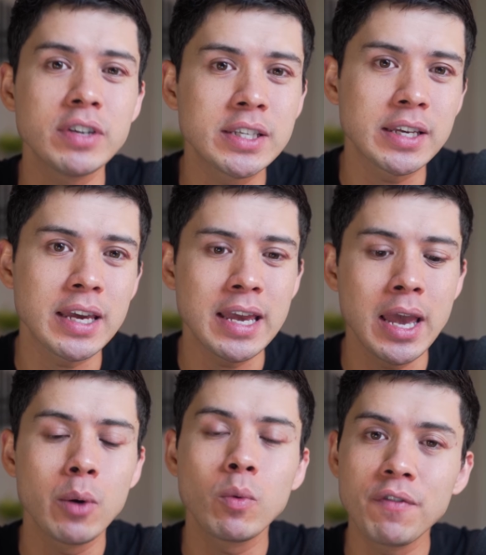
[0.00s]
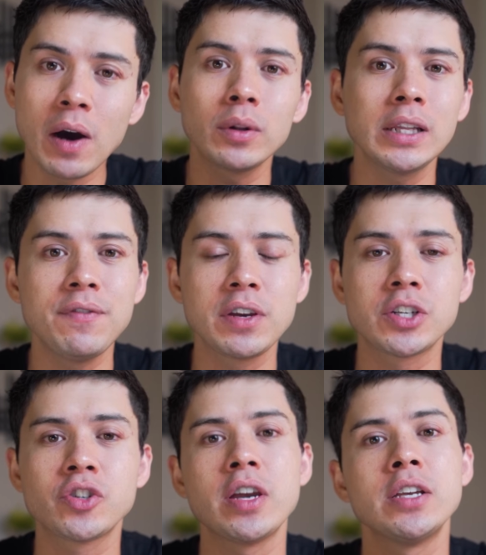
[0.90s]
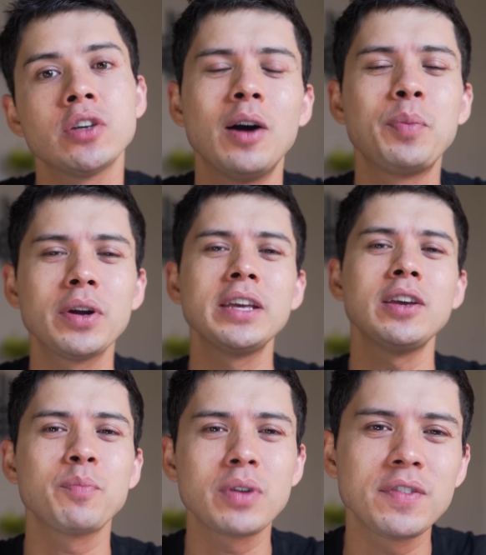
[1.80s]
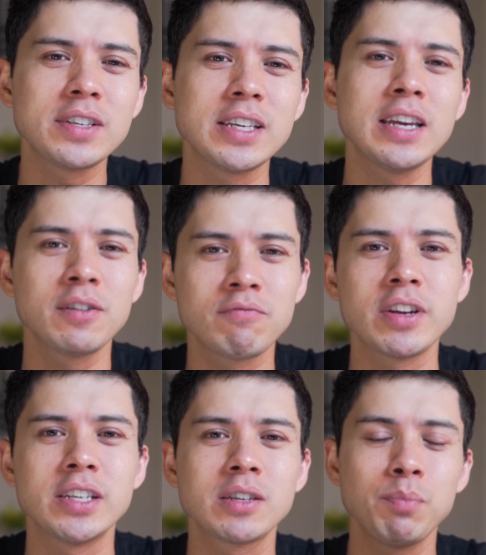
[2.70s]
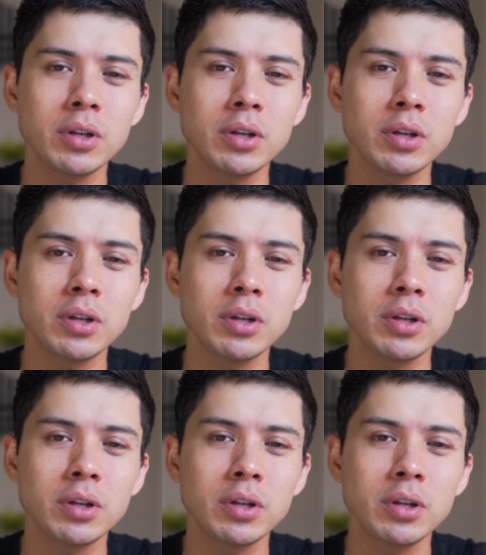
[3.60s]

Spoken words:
risky, without leaving a trace or putting your privacy at risk.